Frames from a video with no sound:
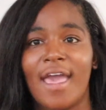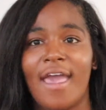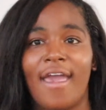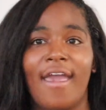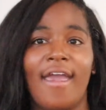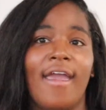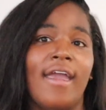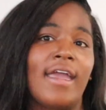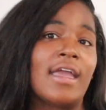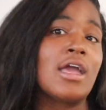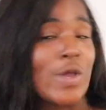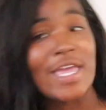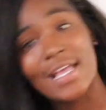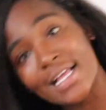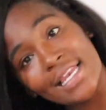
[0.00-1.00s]
a
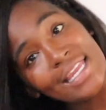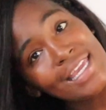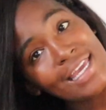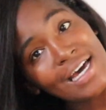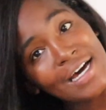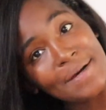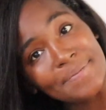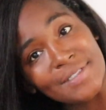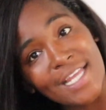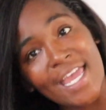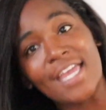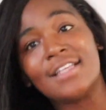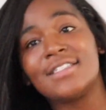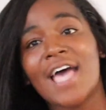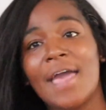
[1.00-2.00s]
weekly
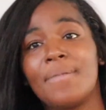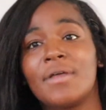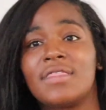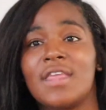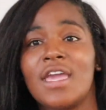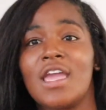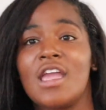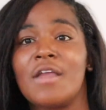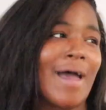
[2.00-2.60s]
update type of thing.